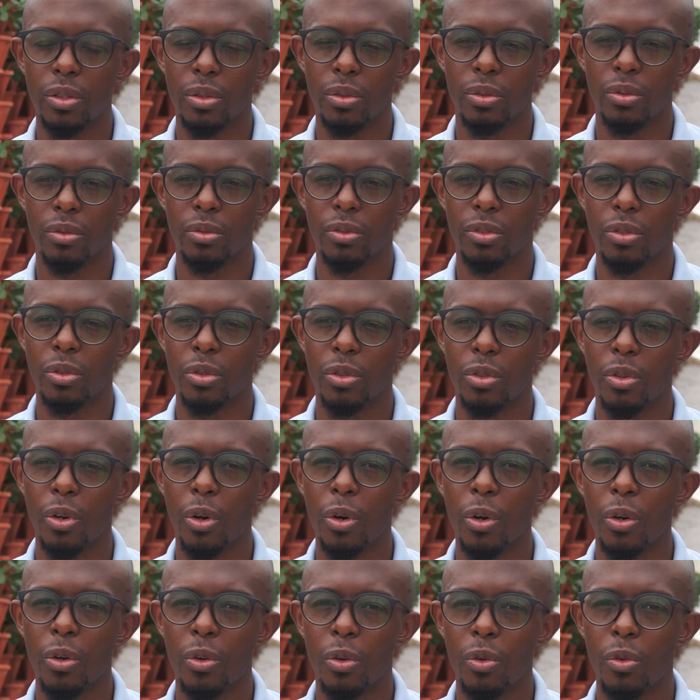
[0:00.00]
to, to
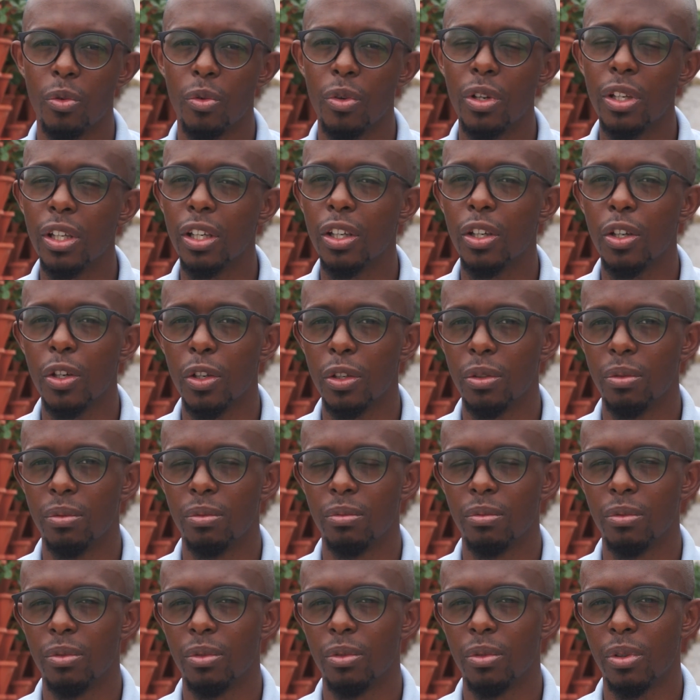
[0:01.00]
grow really good
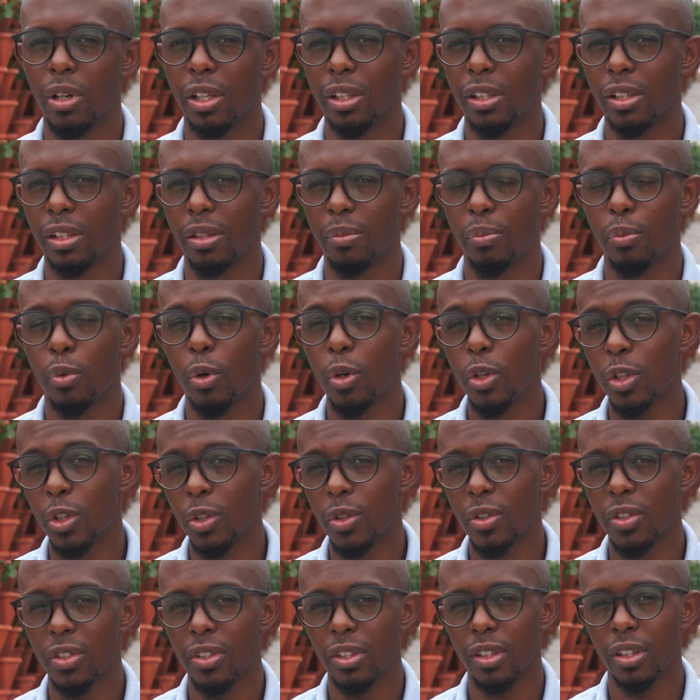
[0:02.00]
quality
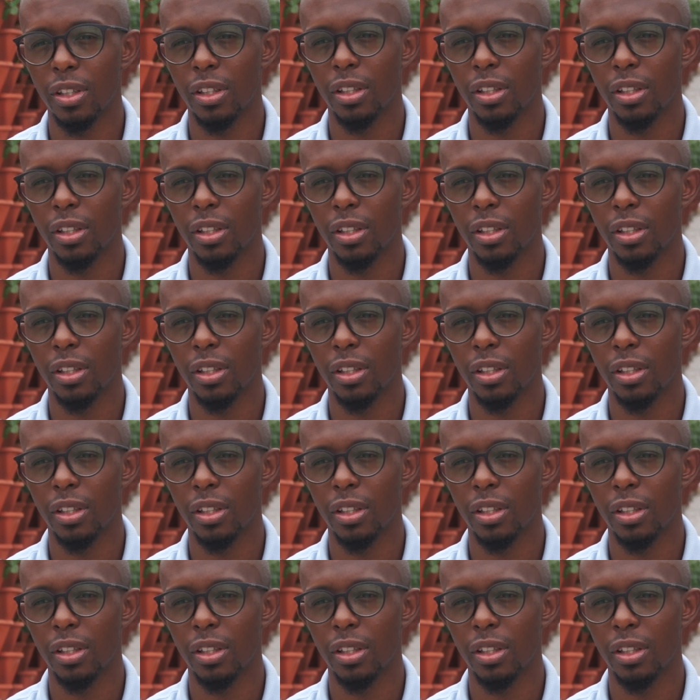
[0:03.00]
produce